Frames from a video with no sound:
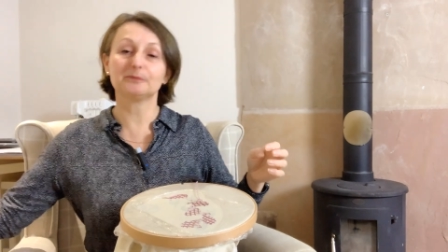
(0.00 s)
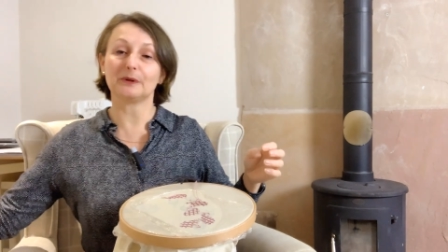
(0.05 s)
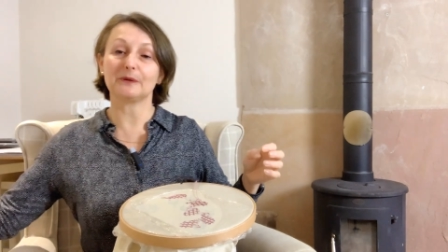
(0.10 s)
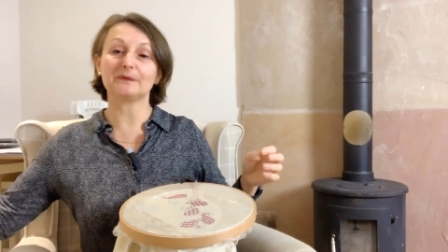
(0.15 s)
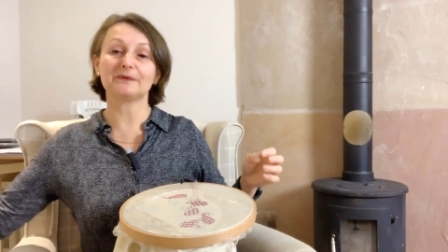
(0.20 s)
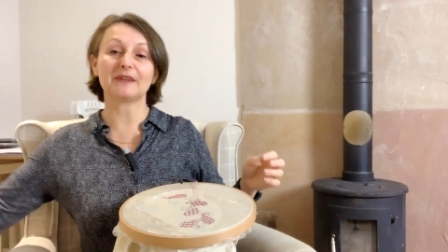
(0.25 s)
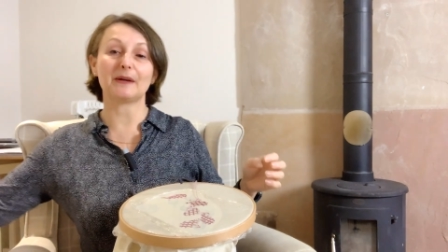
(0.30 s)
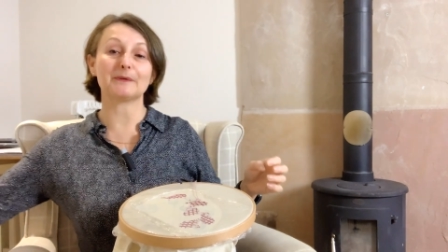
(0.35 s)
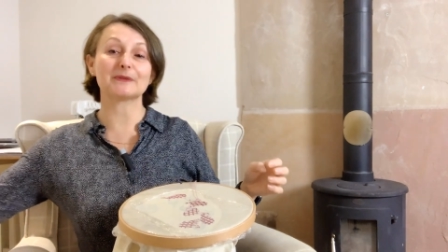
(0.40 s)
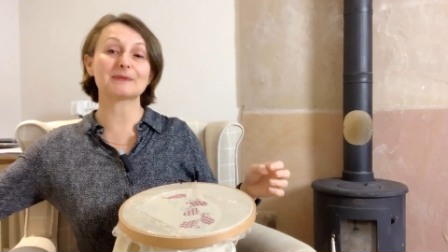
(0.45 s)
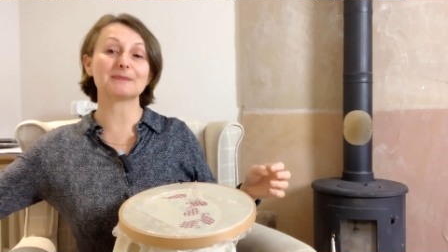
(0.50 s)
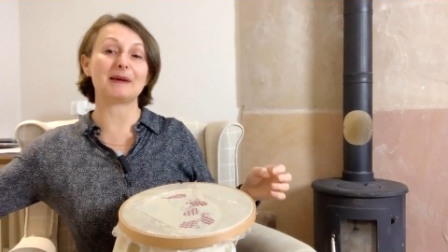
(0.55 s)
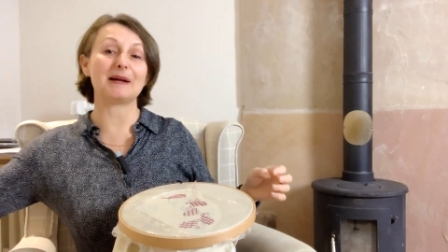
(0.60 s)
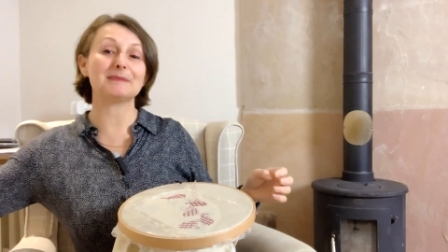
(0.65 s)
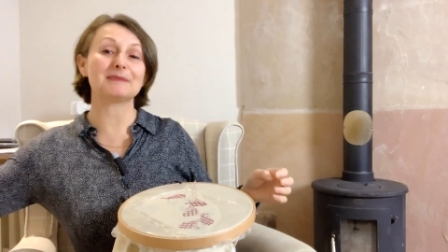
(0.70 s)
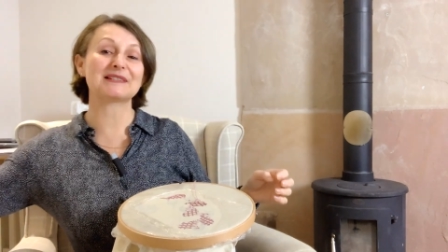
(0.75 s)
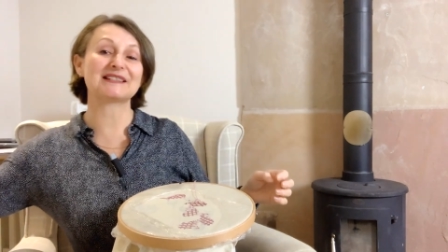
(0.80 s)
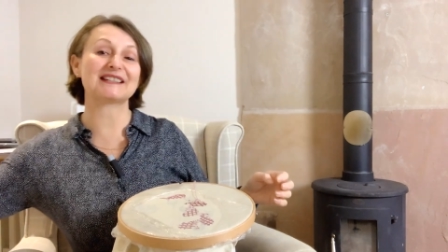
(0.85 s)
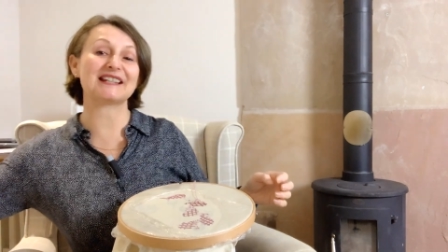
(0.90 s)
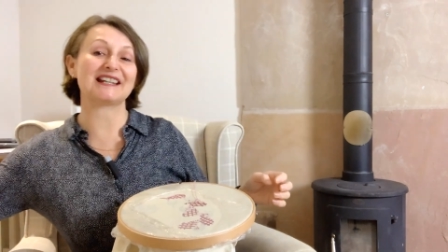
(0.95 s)
but that was my
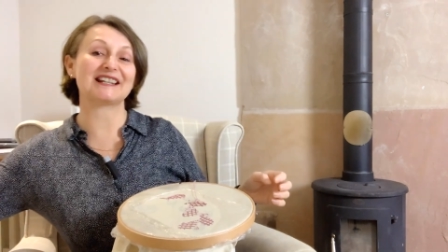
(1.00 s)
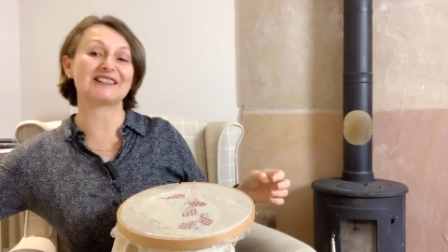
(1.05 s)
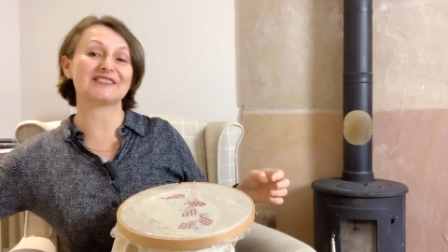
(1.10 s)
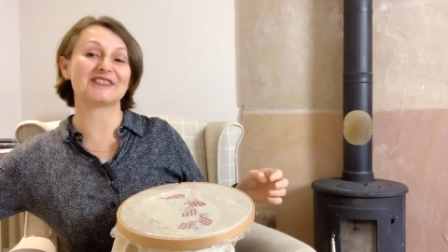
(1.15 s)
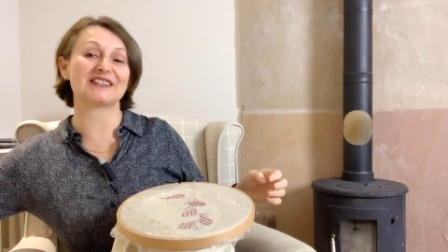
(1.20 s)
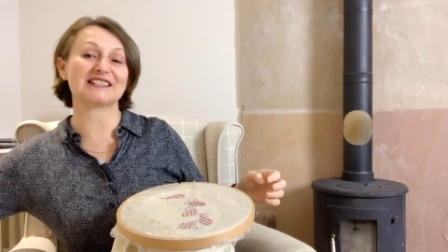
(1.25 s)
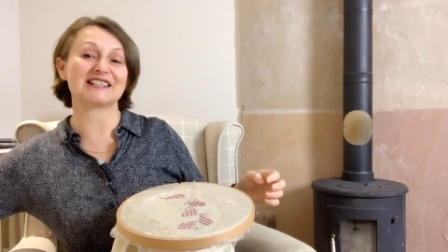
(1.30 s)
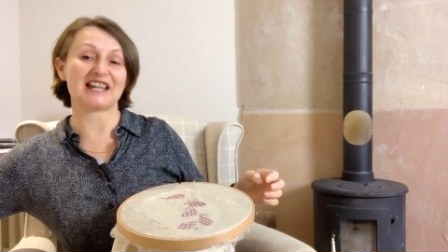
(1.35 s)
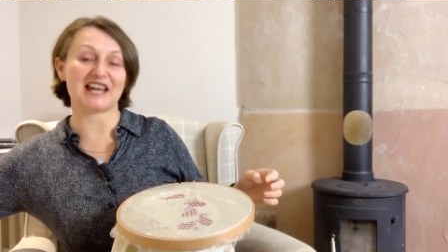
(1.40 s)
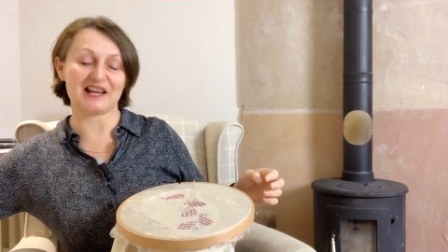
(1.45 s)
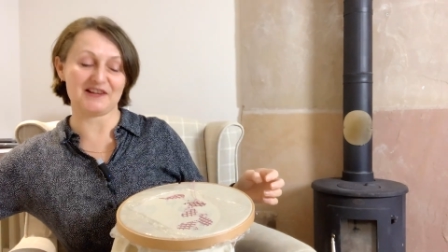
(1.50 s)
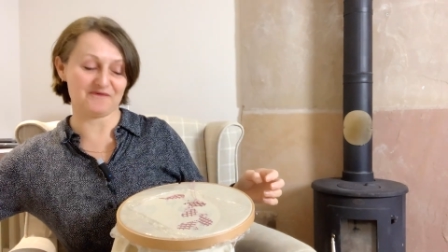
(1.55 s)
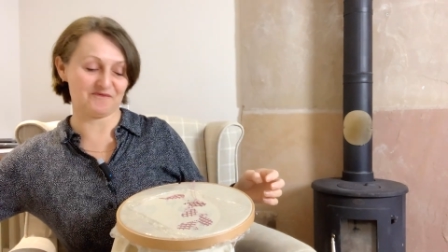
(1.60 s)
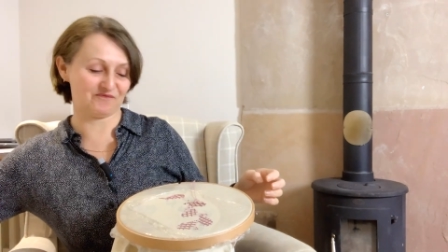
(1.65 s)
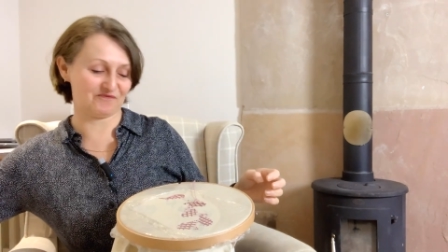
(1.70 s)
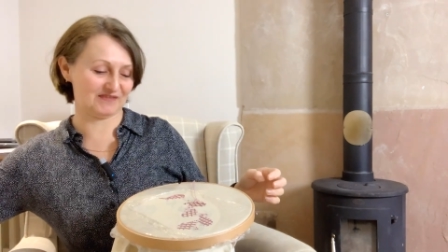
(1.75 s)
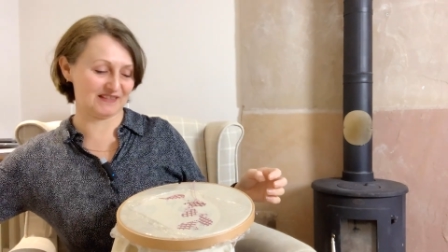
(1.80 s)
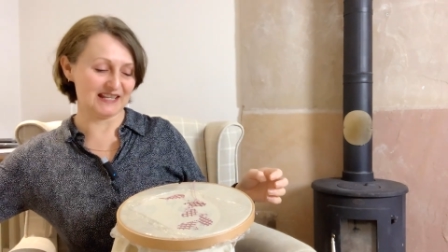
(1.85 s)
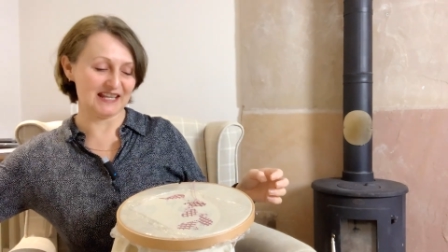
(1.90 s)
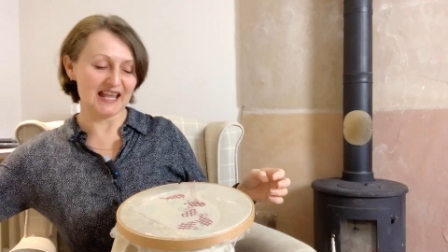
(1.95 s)
mistake of the day.
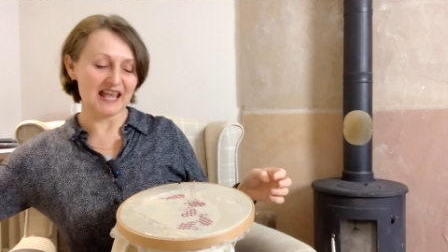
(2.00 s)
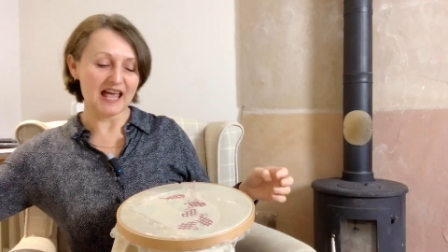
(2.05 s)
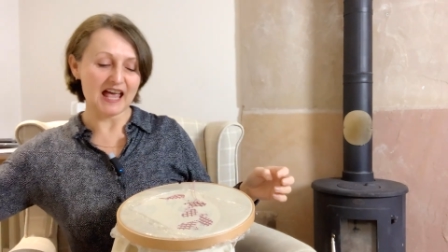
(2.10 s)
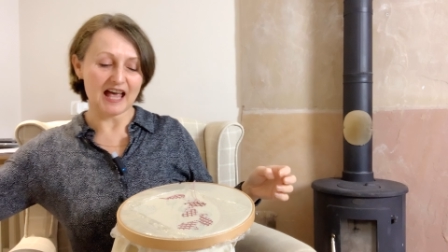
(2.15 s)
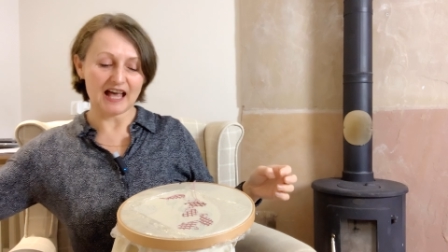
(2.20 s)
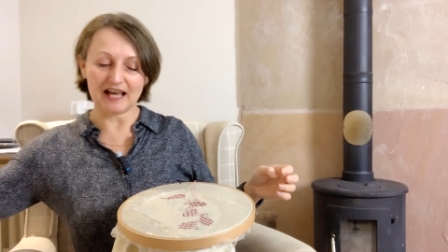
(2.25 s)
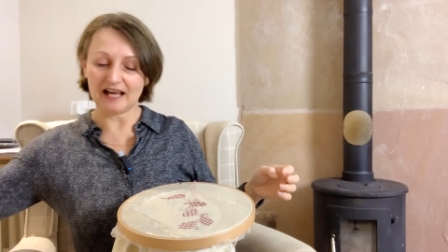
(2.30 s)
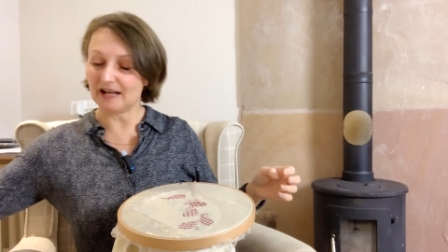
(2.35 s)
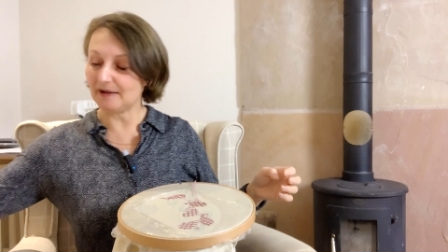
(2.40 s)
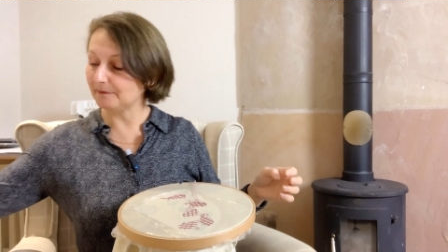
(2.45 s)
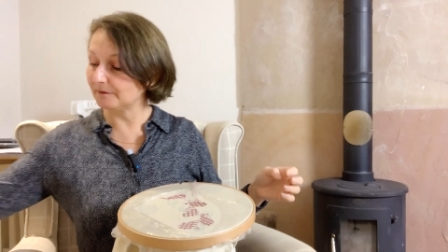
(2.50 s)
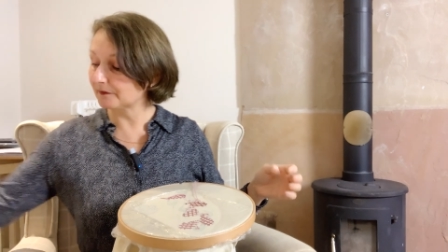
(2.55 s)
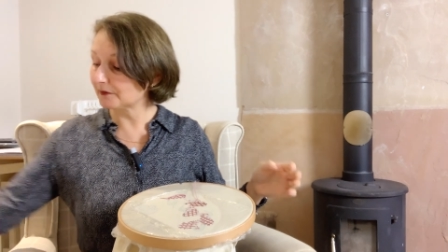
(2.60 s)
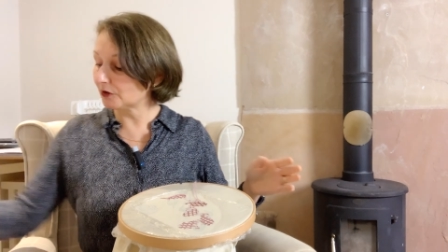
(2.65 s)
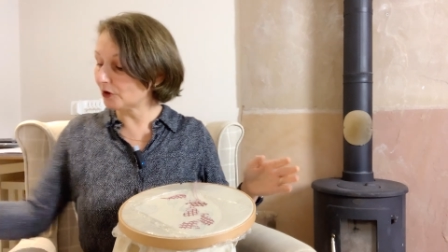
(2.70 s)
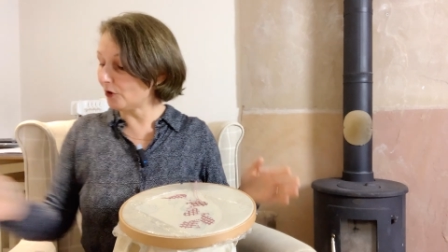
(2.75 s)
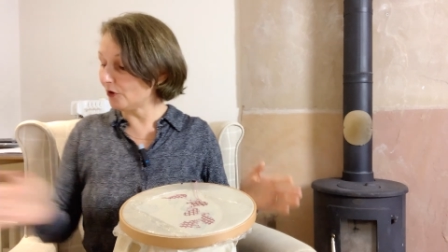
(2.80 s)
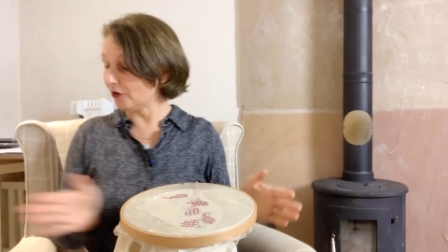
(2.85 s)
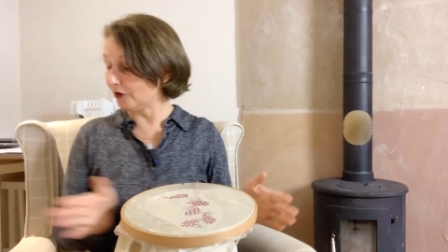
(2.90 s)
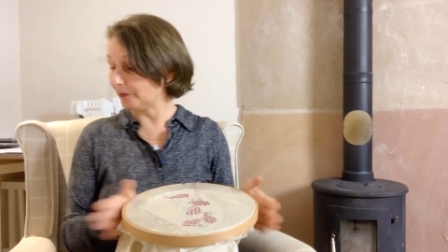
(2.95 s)
Um,
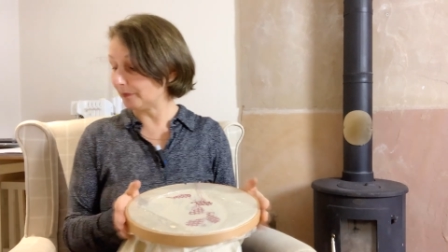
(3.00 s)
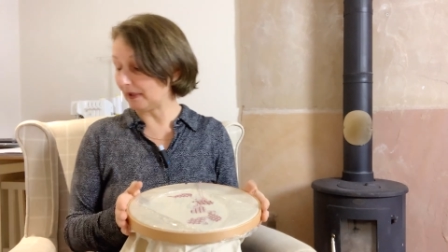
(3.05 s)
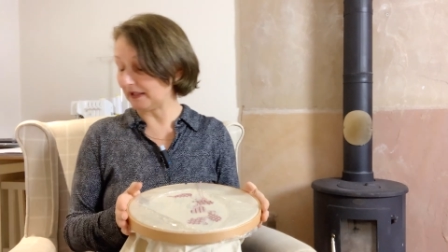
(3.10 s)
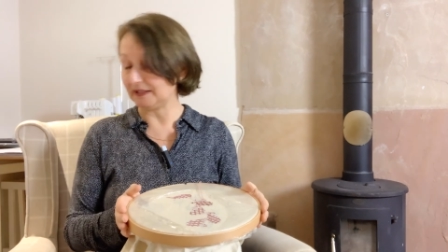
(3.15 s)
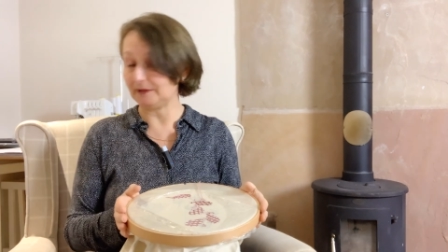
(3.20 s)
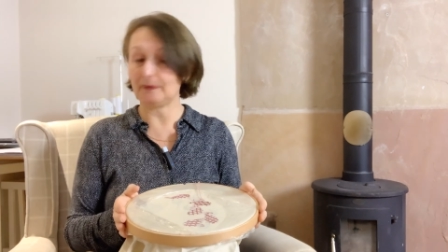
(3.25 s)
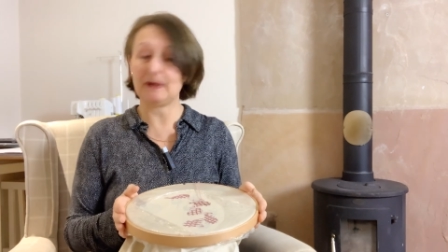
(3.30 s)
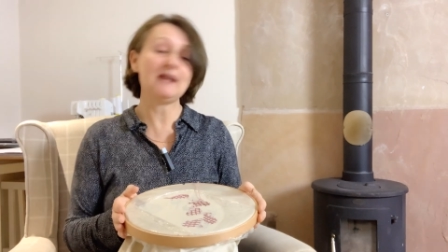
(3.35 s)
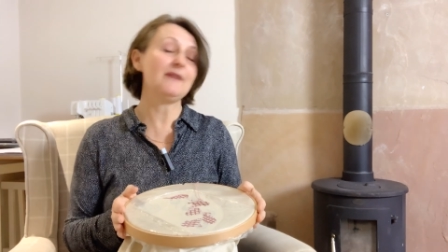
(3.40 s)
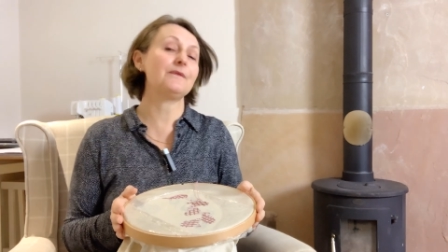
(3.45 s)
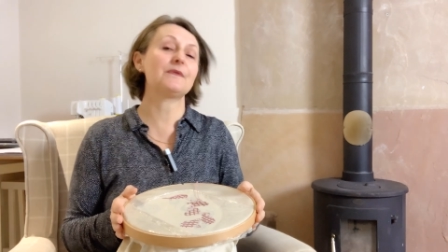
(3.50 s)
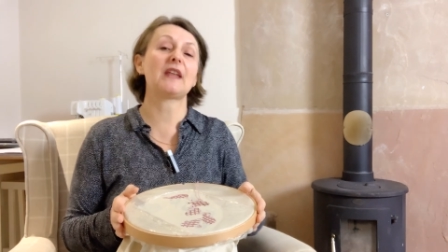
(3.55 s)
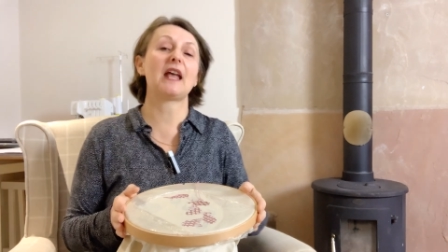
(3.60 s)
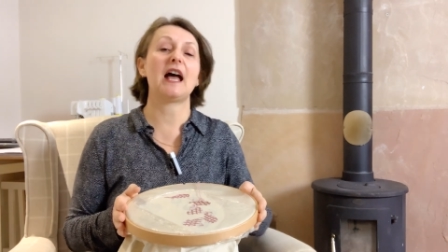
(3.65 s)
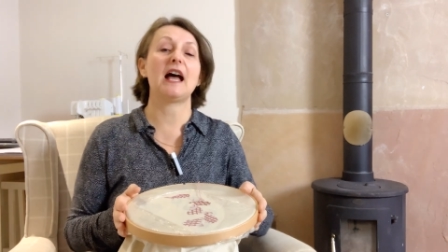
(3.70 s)
caught up anyway,